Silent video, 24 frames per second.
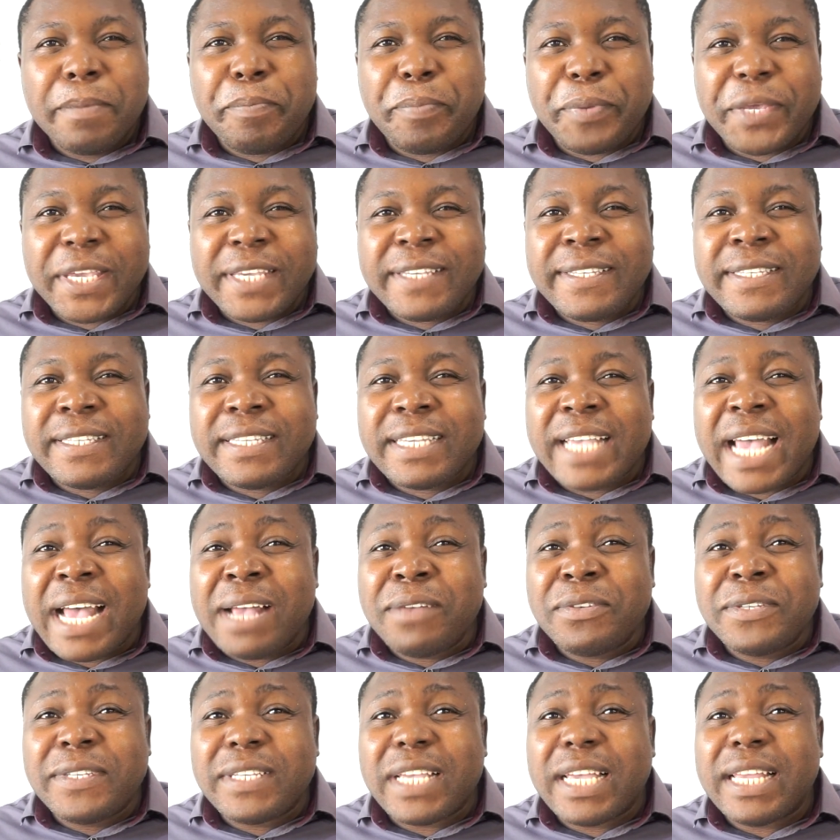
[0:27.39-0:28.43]
P
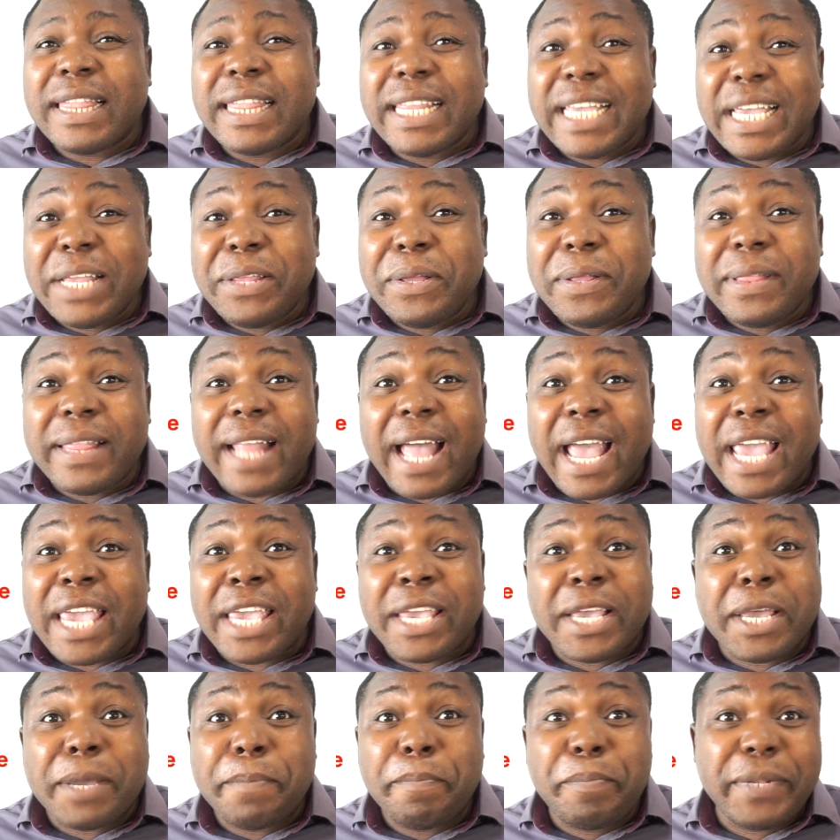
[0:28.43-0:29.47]
sounds a little
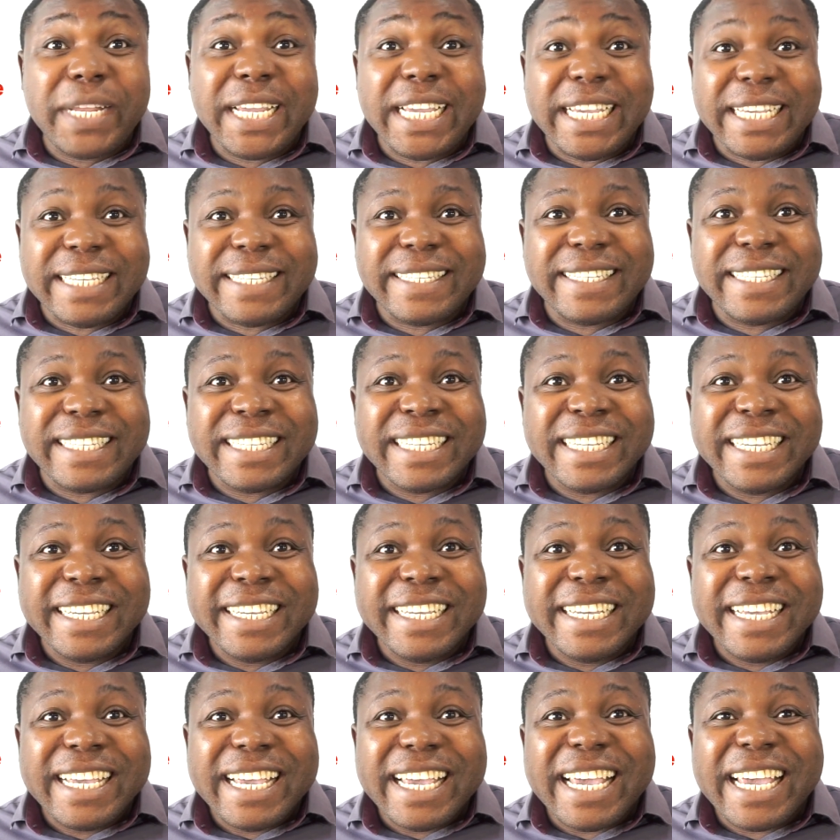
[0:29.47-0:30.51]
like please,
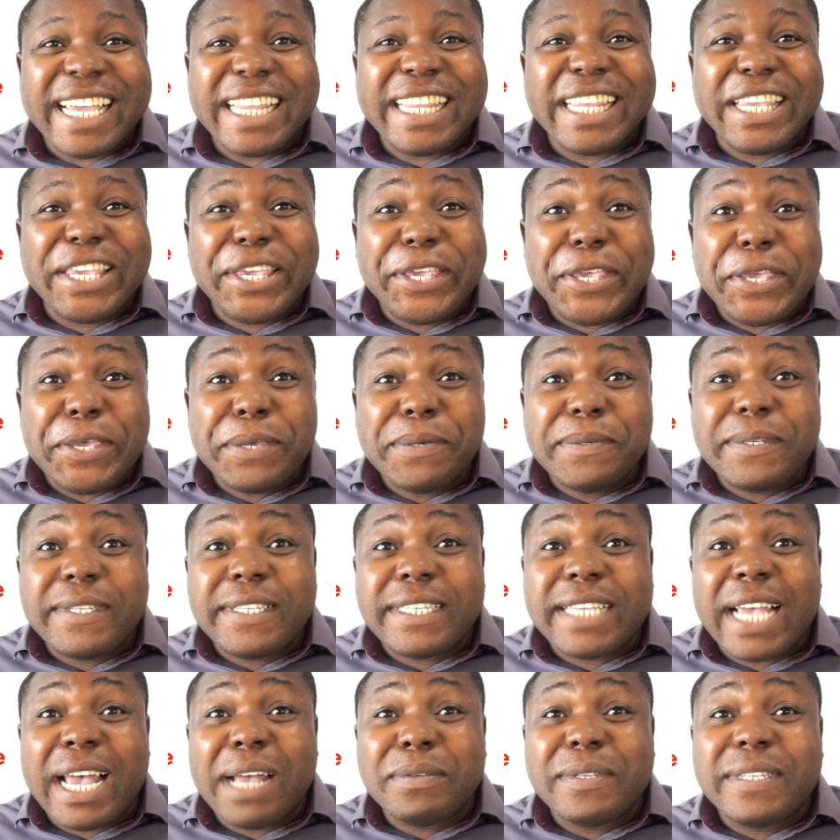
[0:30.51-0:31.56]
and Q
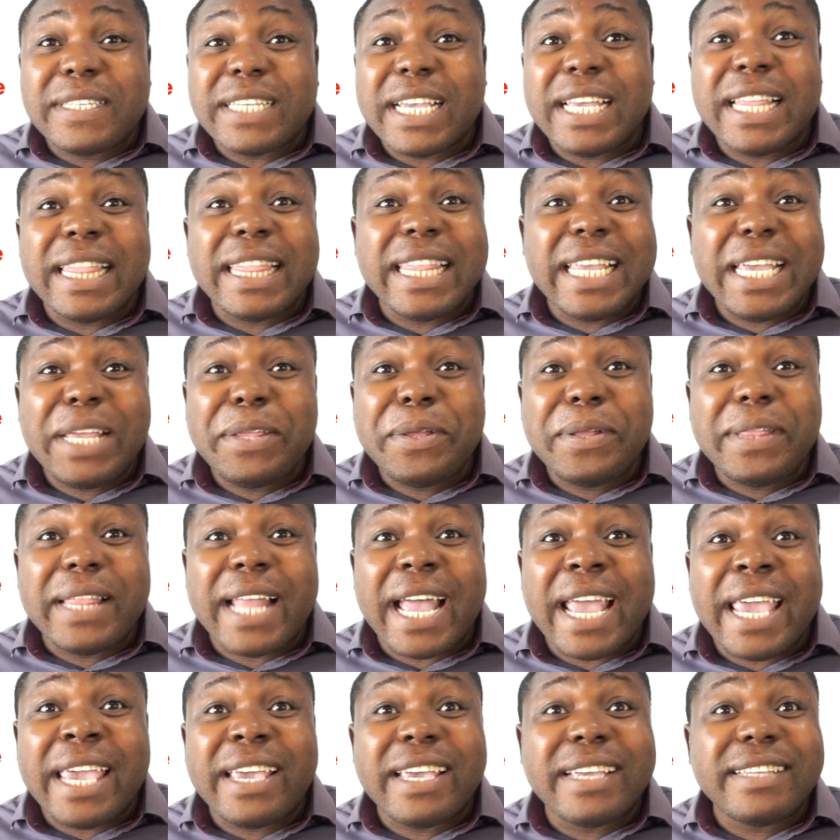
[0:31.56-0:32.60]
sounds a little
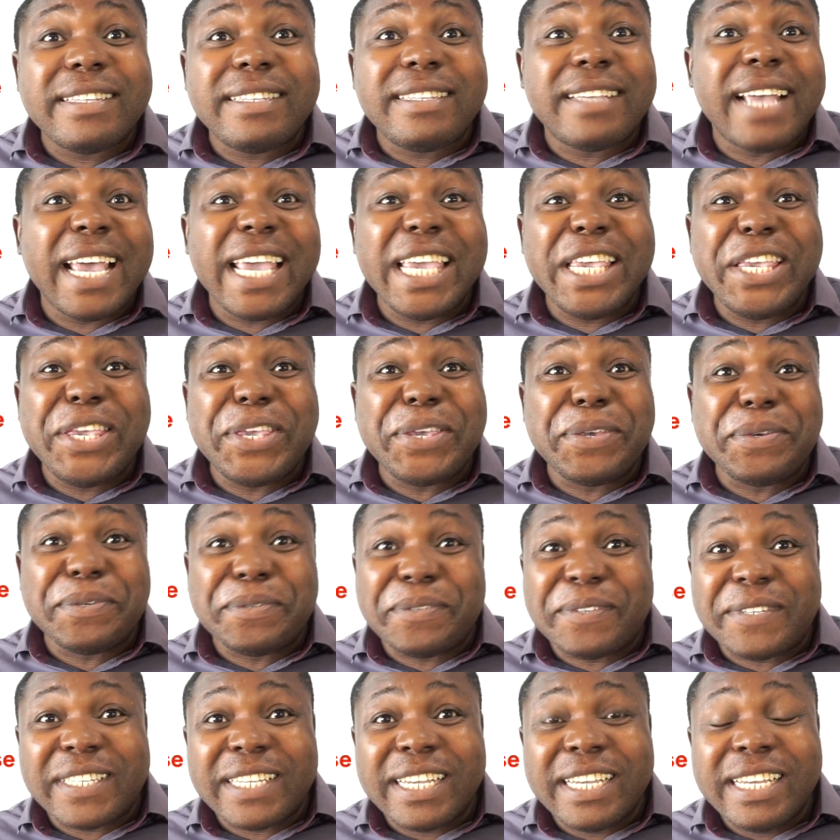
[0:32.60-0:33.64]
like thank
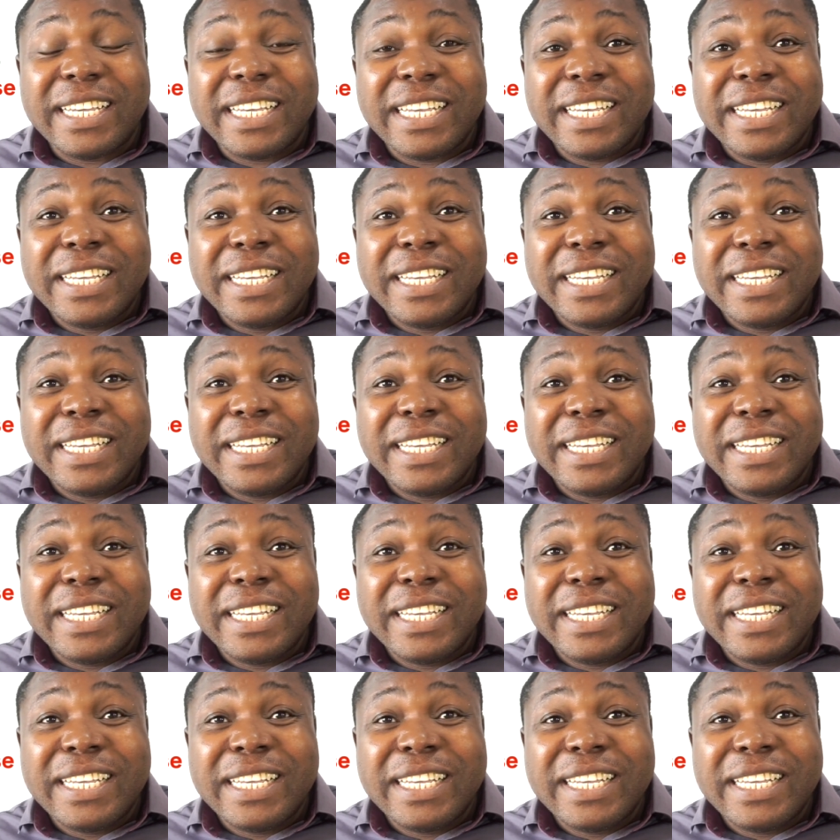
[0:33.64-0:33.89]
yous.